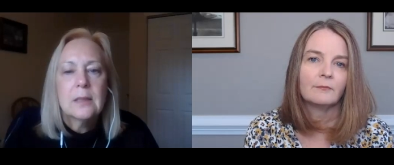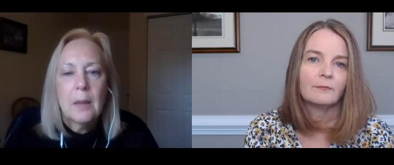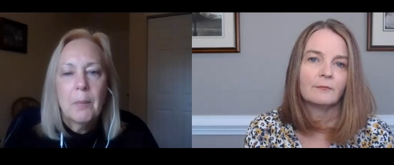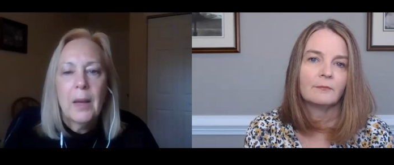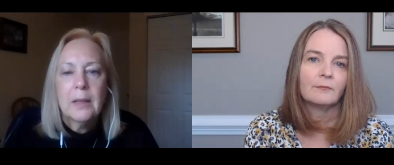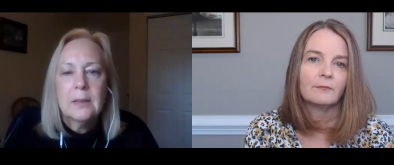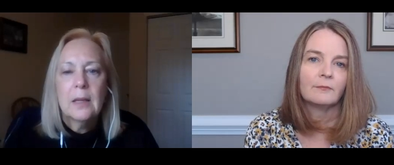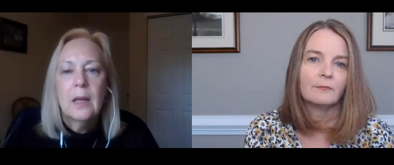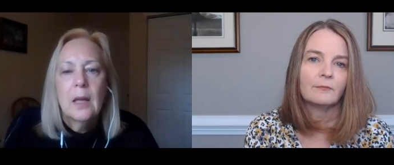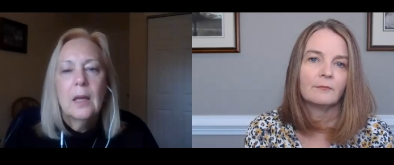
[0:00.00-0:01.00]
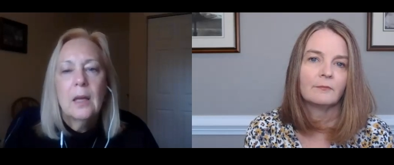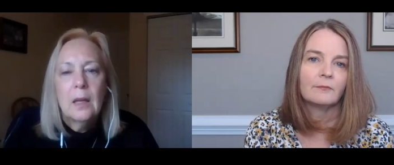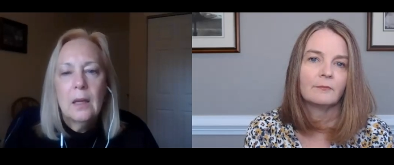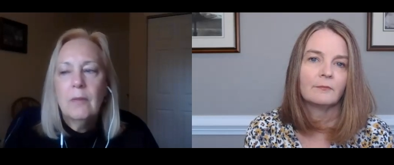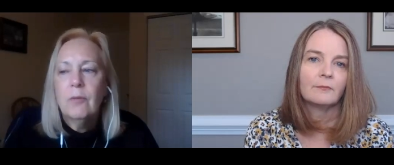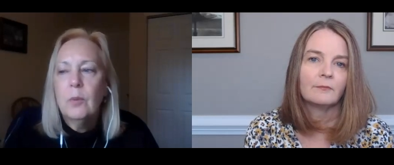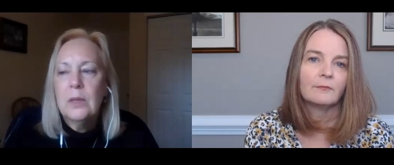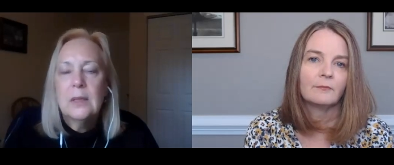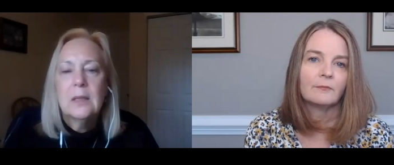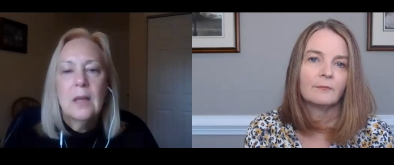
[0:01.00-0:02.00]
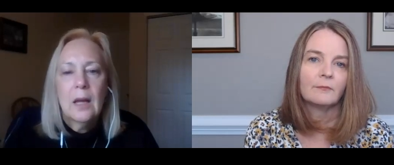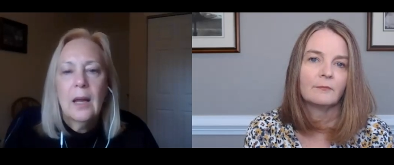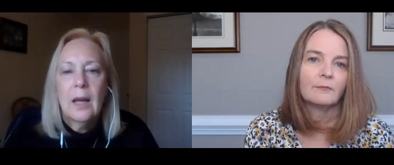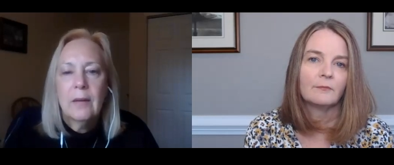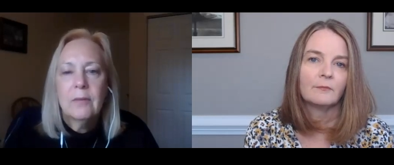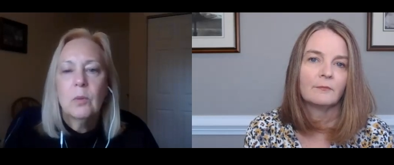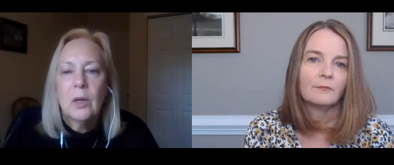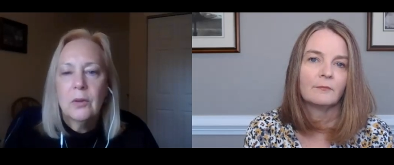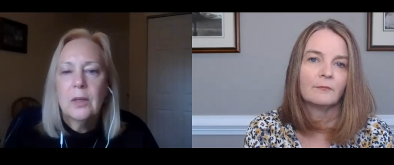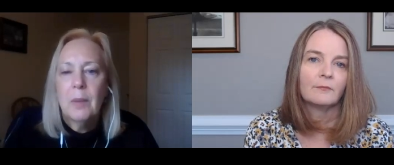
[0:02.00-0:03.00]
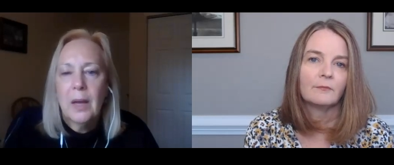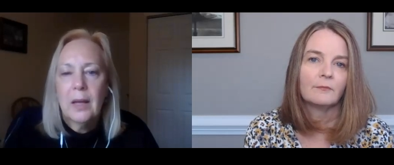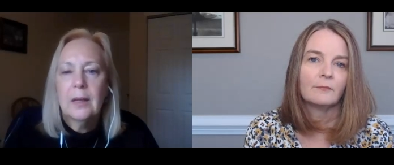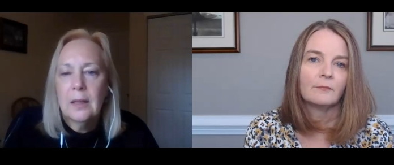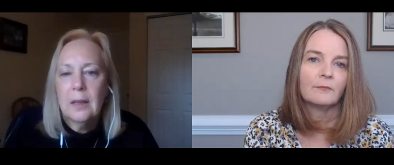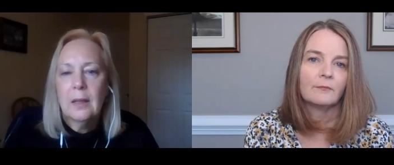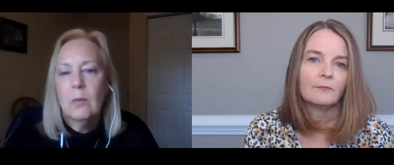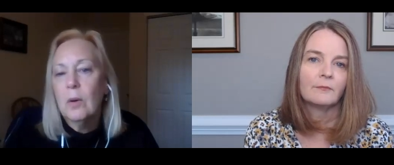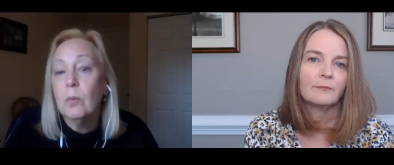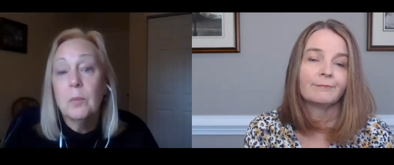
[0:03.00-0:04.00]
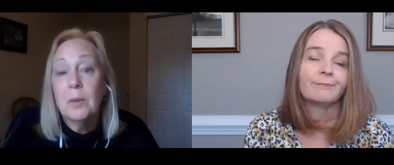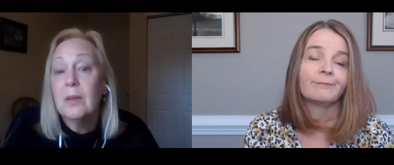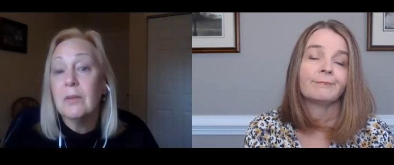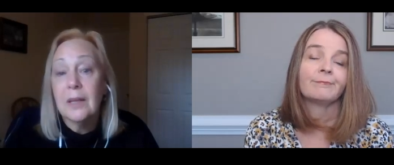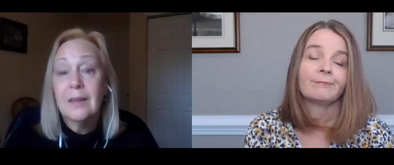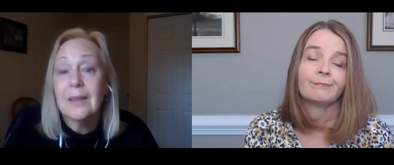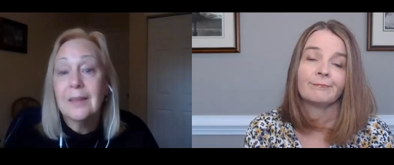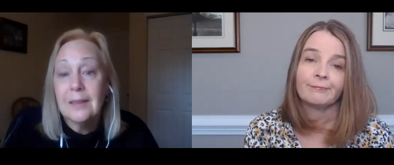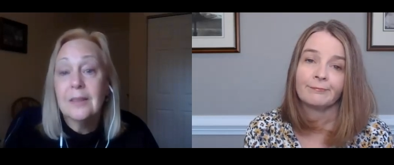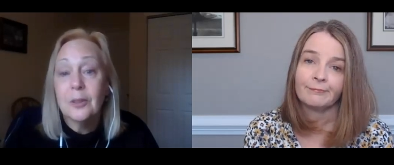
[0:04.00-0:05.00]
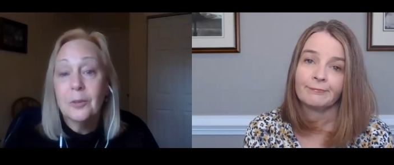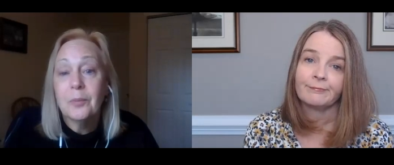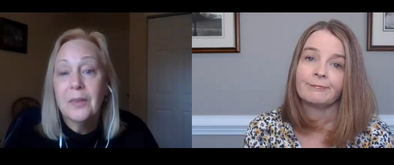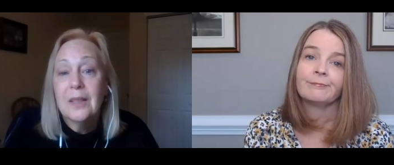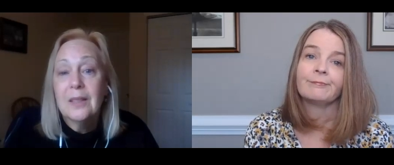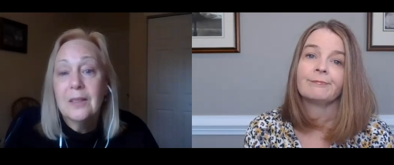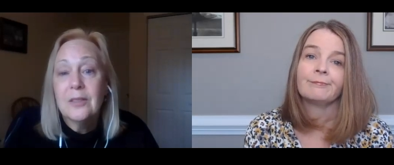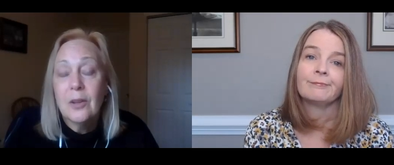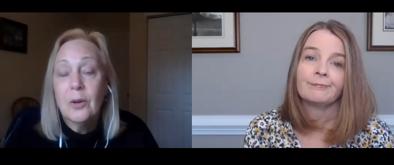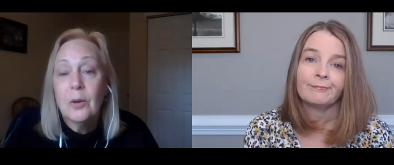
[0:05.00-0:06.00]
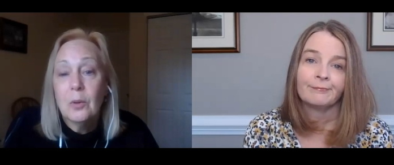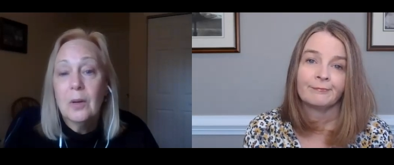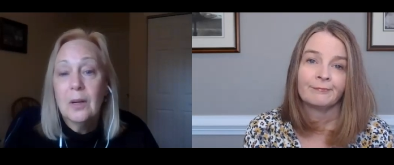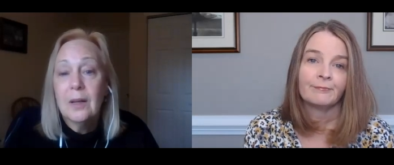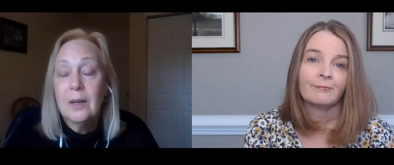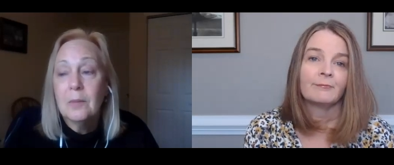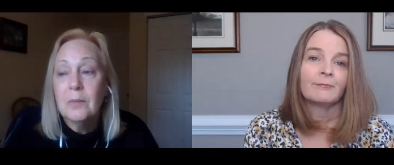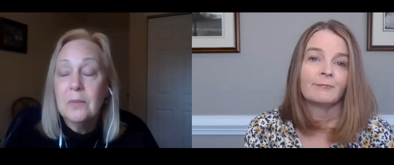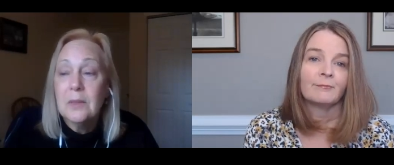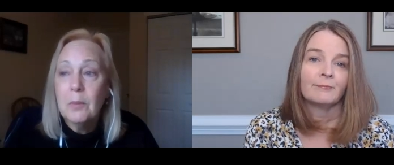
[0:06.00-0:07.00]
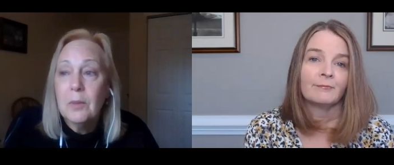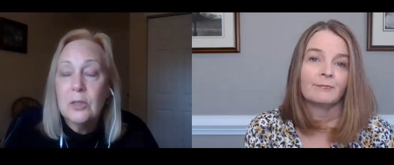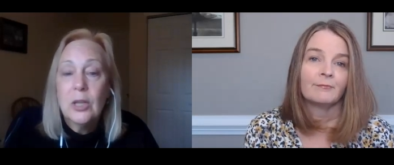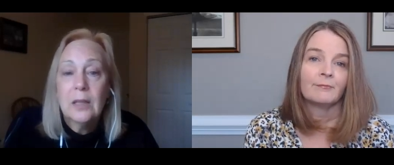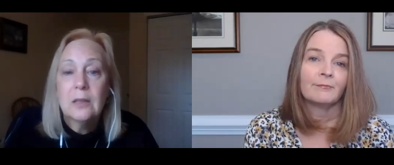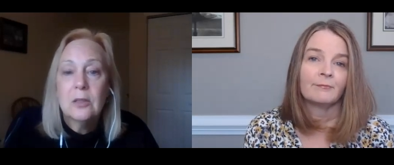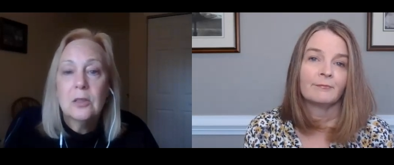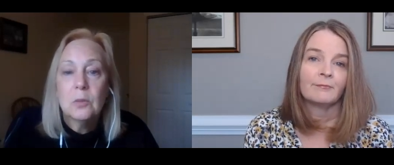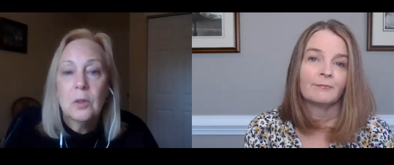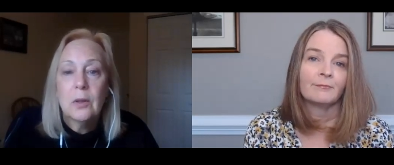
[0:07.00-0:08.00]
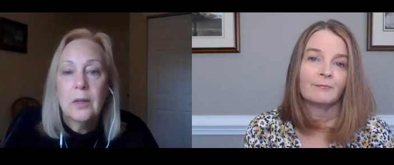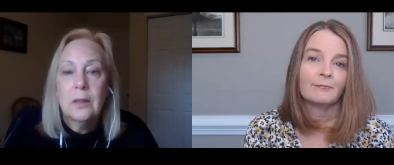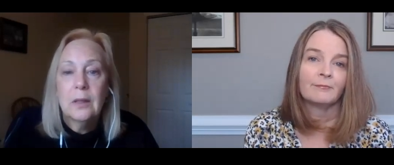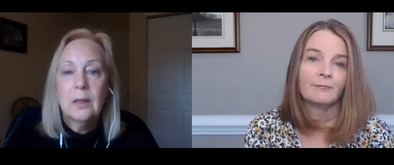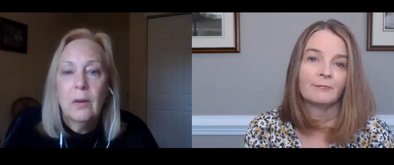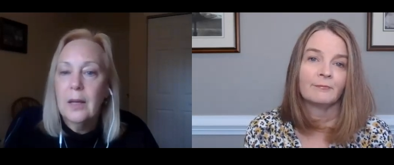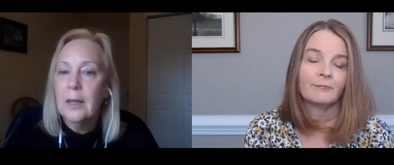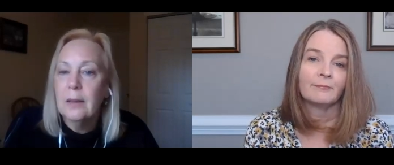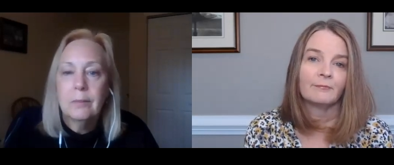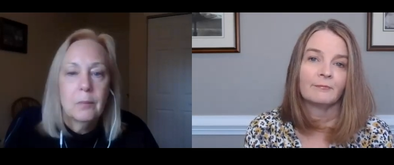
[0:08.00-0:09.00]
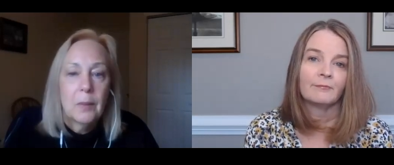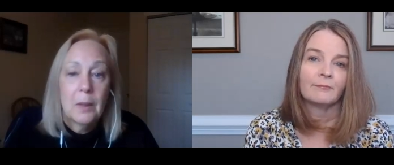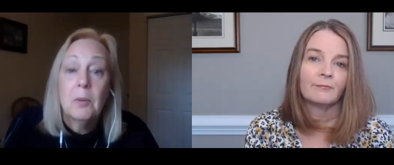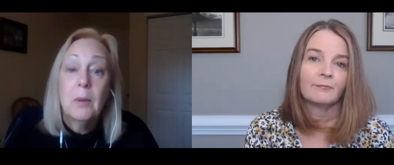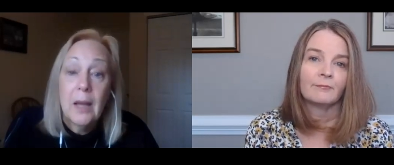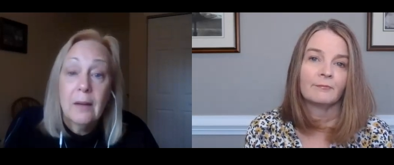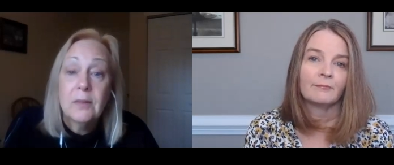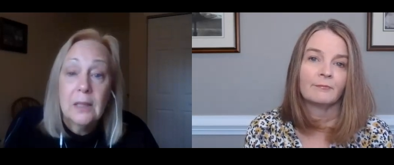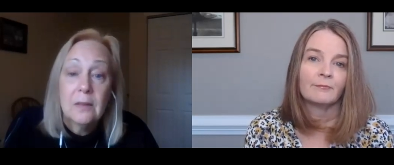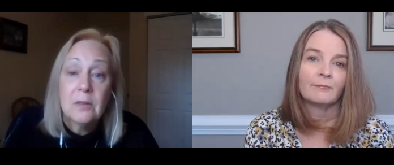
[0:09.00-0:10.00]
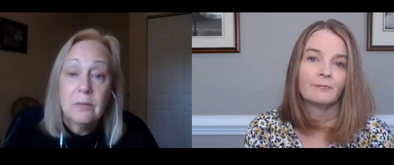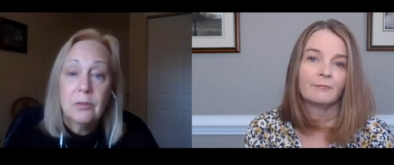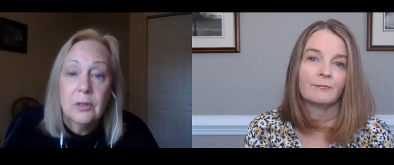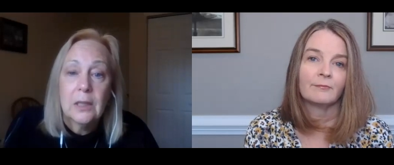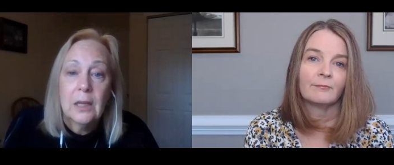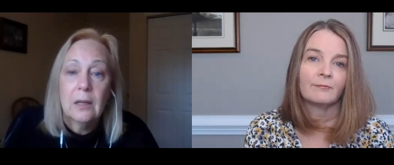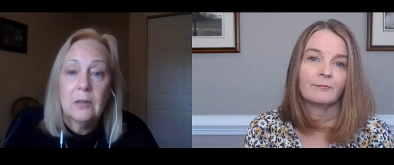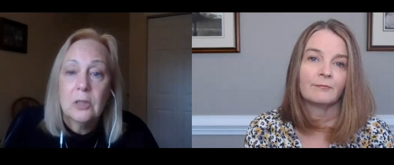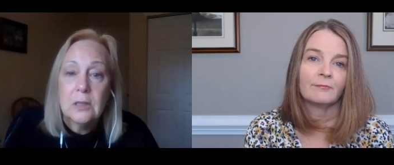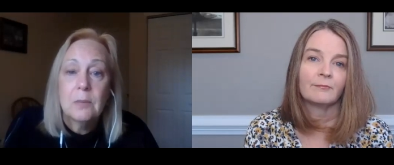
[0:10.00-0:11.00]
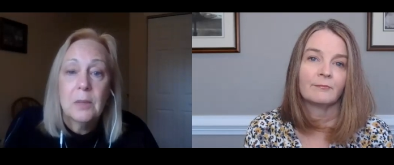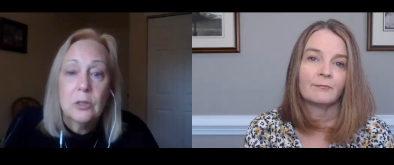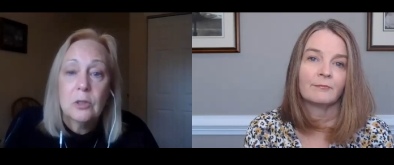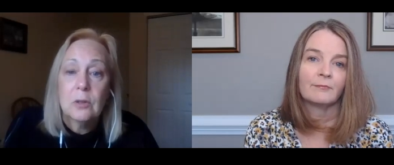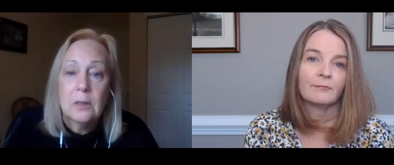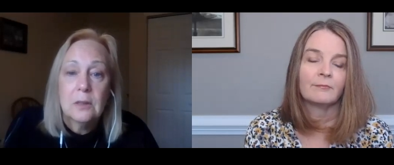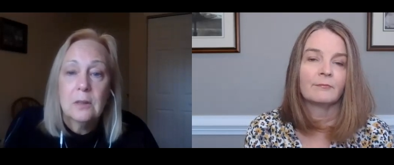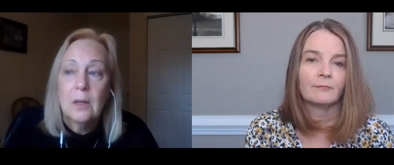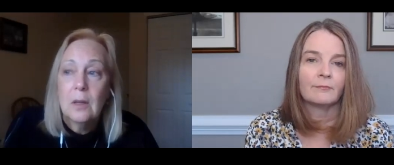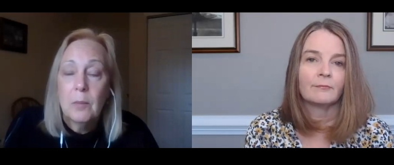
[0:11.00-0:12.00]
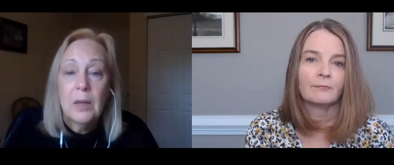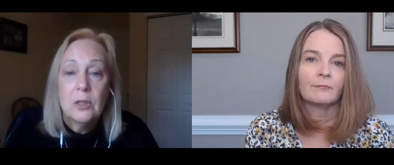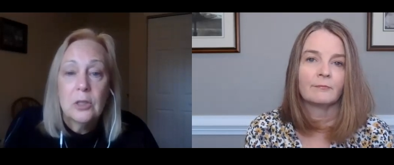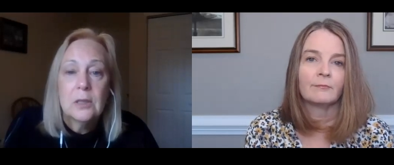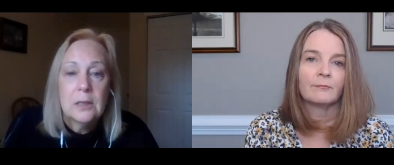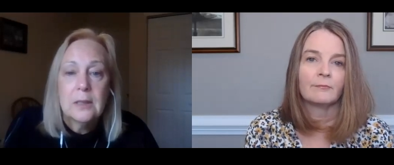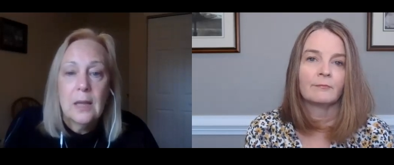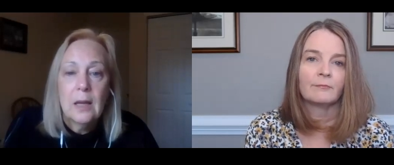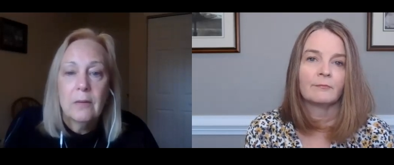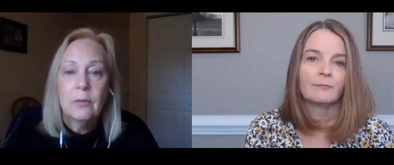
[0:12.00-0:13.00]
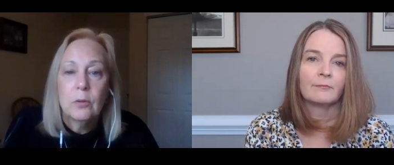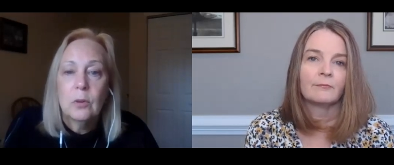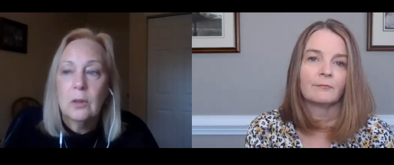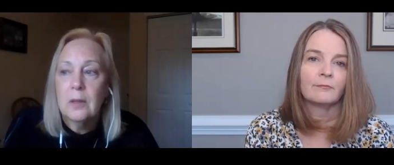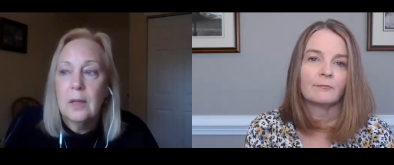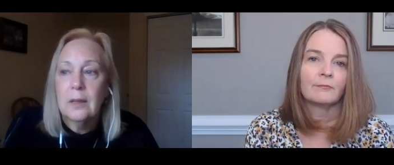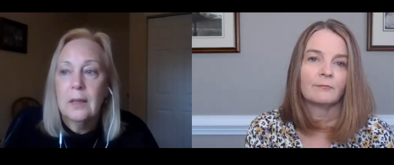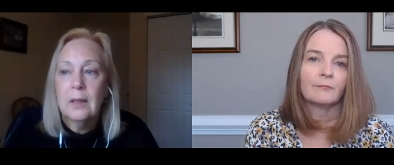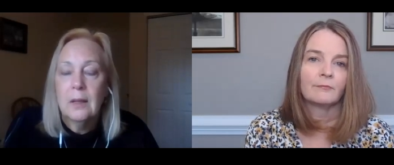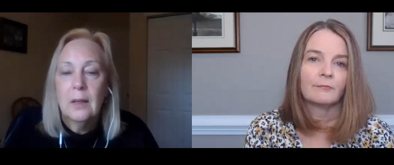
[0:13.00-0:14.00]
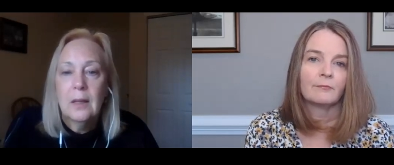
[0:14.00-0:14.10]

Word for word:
Speaker 1: step back and say, if we did not have to worry about anything, what would be the right thing to do? So um, some of the challenges were that, you know, hey, maybe we have to give some free care just to make sure this patient is safe or that they,